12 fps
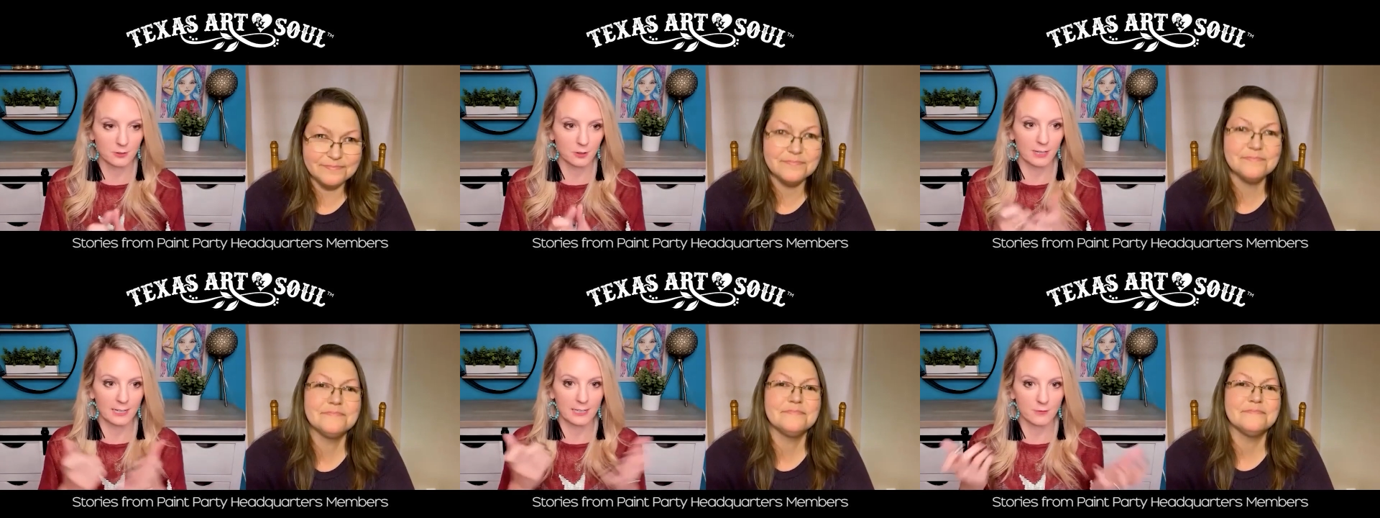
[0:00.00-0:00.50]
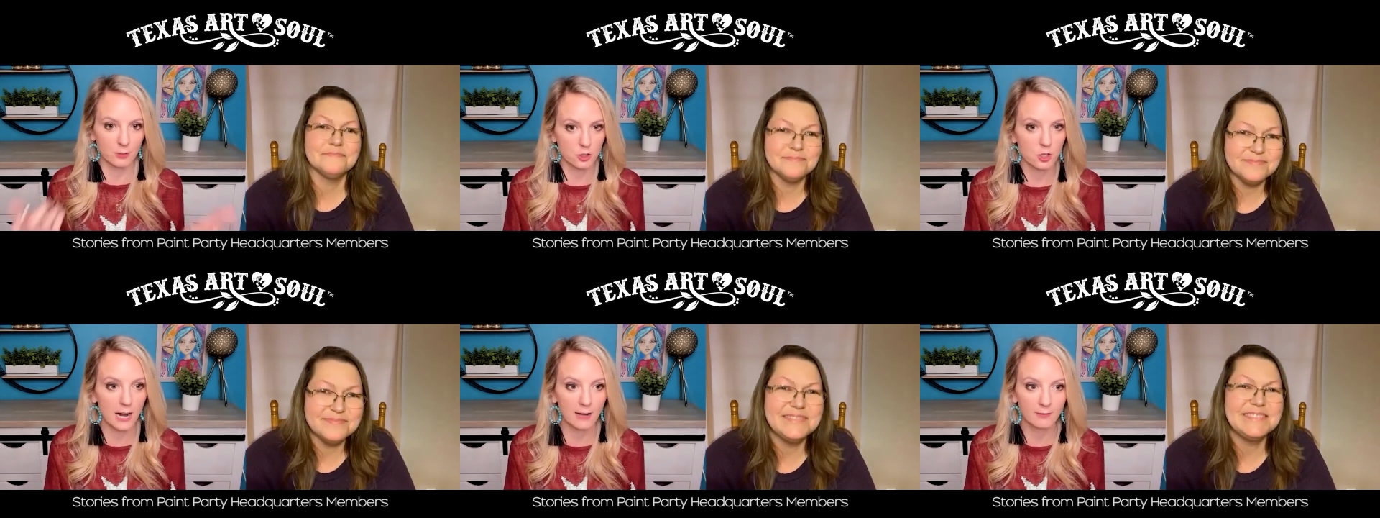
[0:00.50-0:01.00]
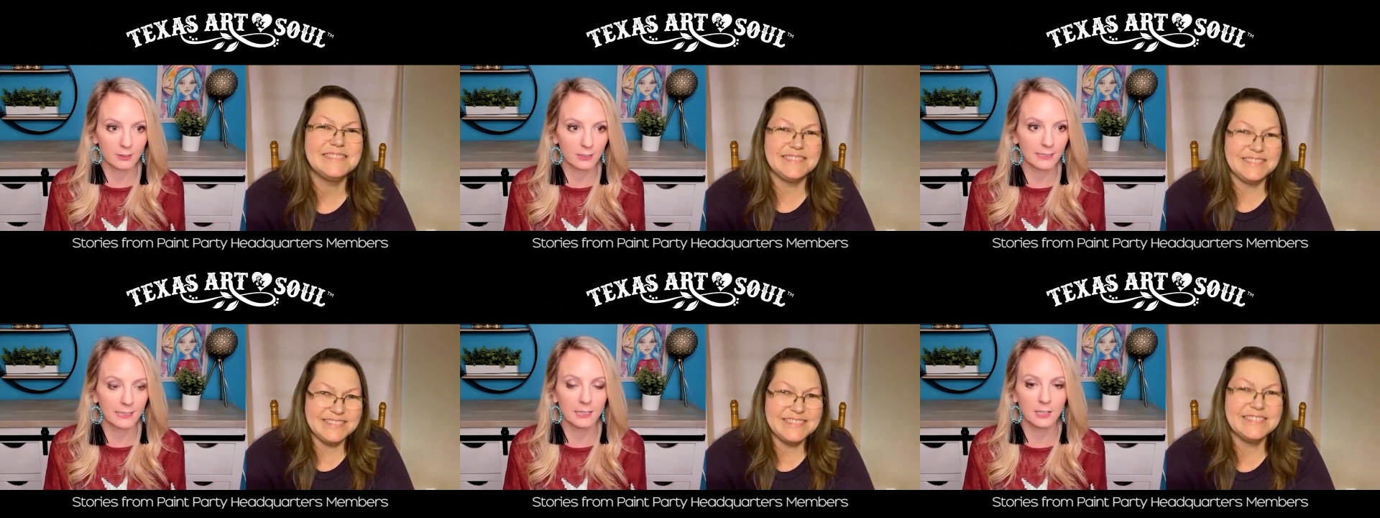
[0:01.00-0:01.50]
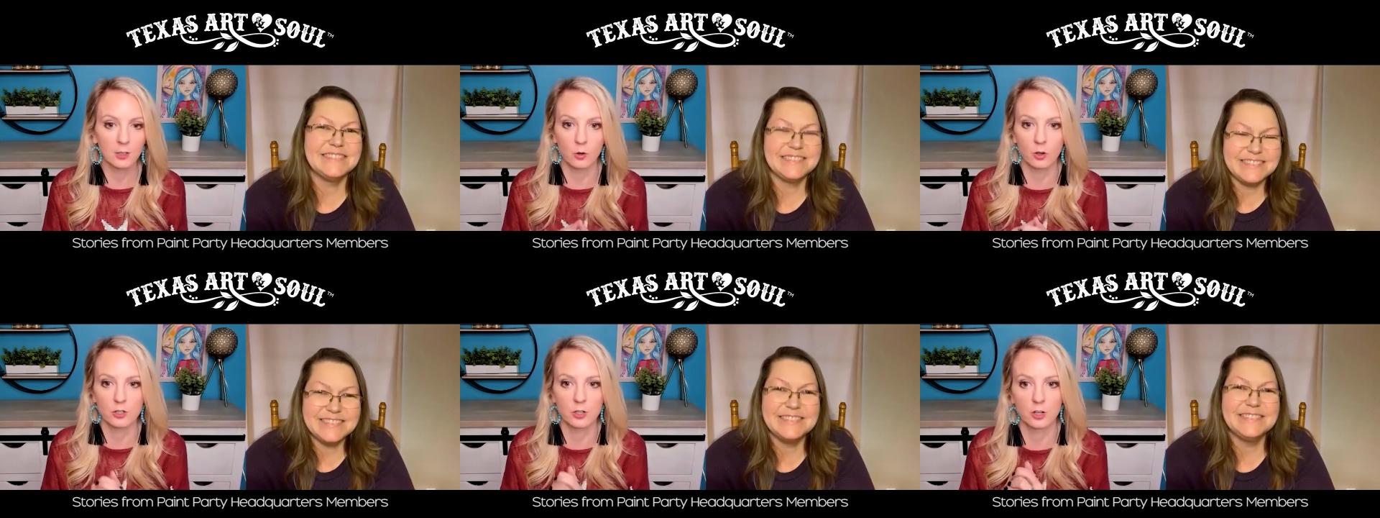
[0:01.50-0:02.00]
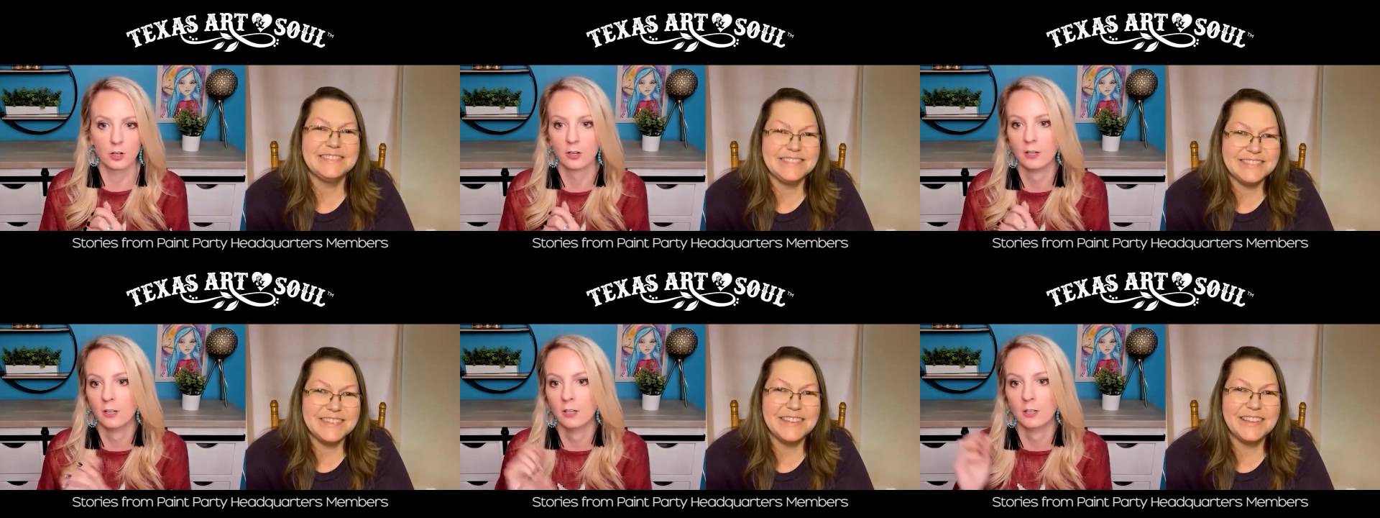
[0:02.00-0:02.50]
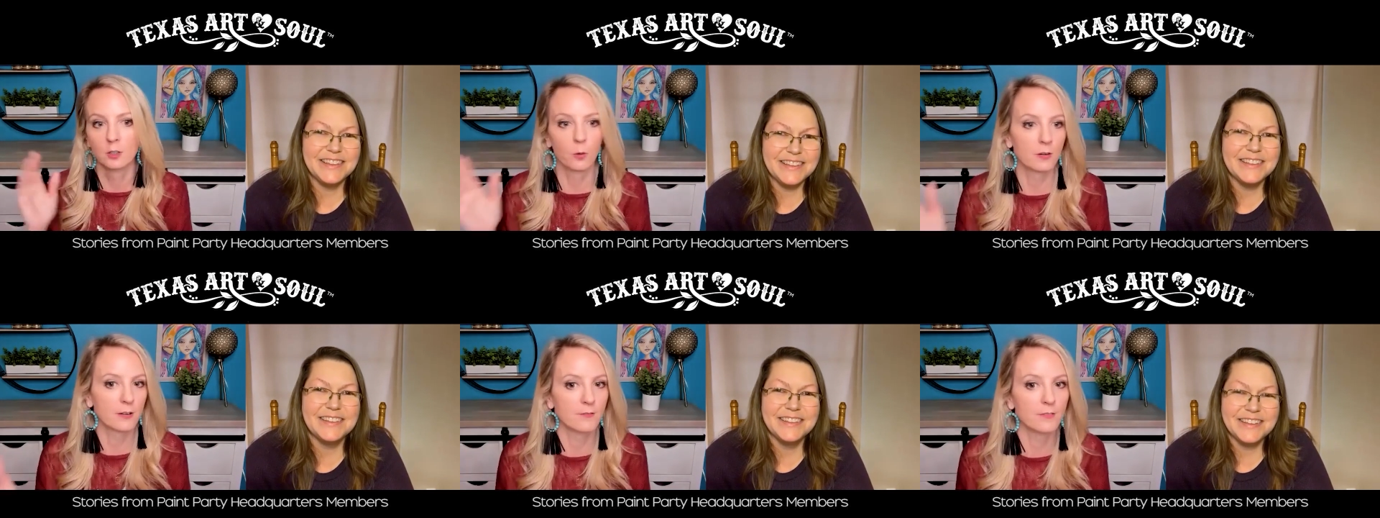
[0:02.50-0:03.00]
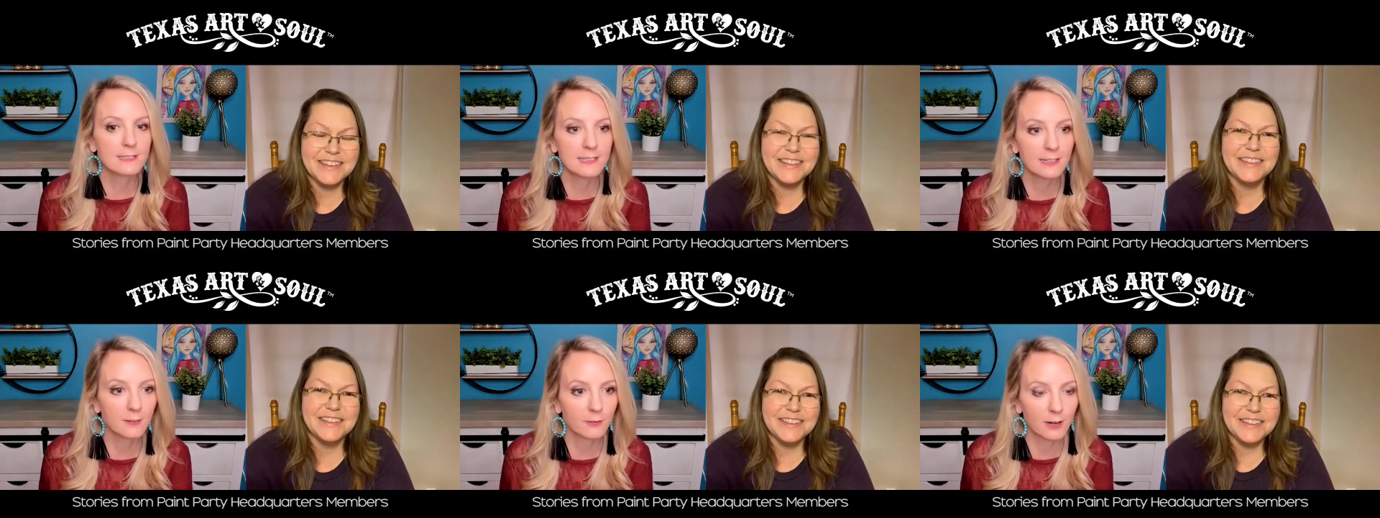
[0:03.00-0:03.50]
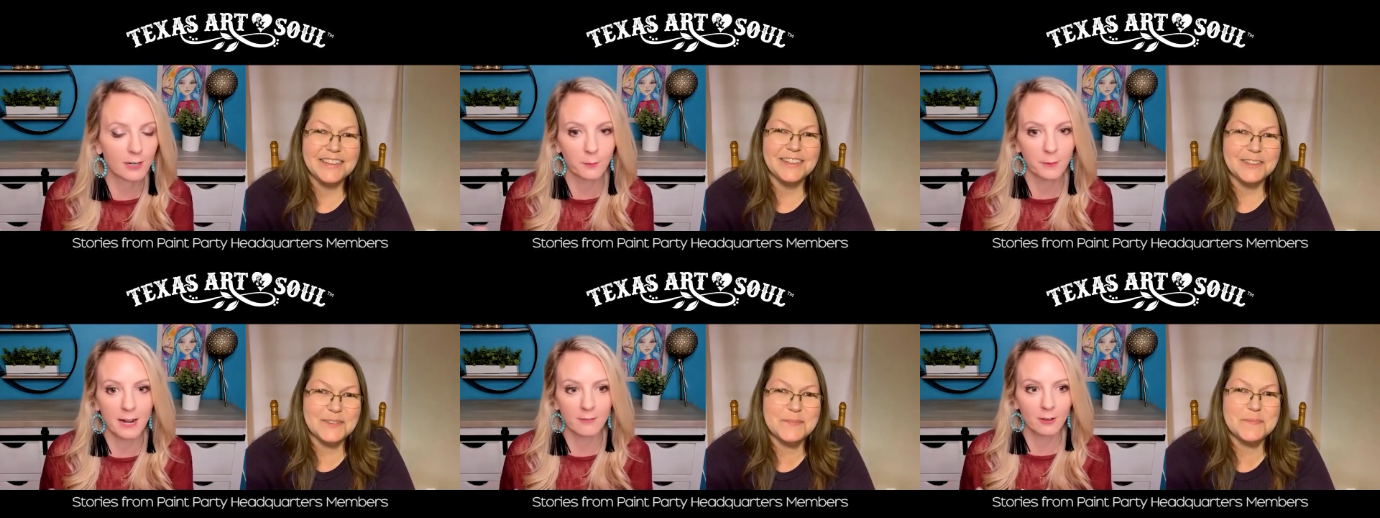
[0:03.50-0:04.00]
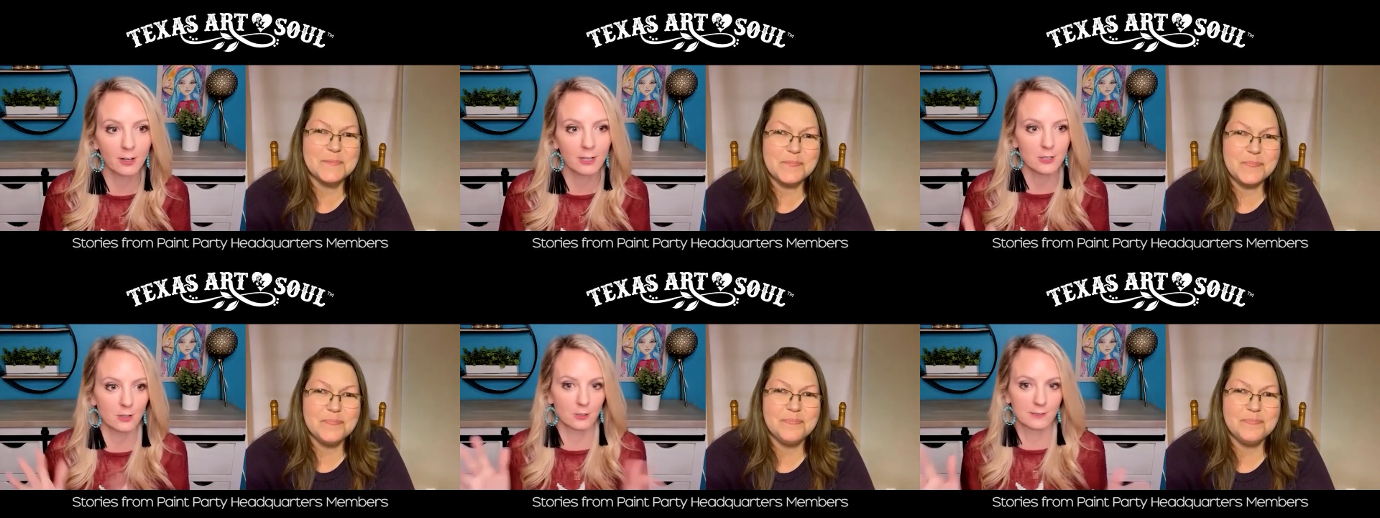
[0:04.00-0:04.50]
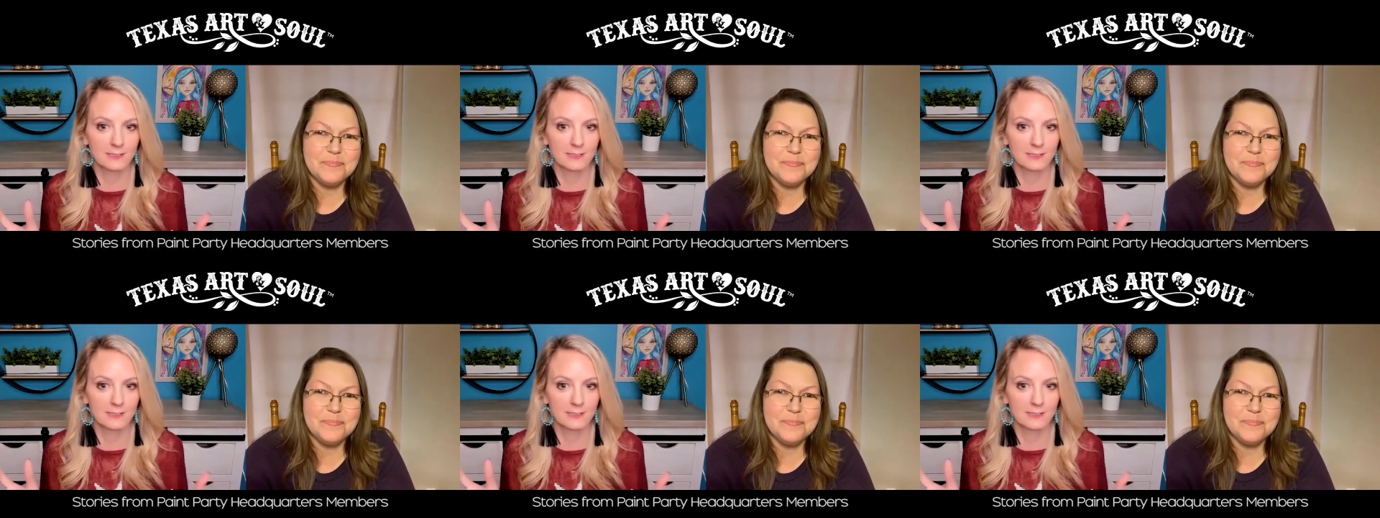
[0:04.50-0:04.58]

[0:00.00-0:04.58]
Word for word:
Speaker 1: So like if you're traveling or you're going to visit a friend or whatever, and you're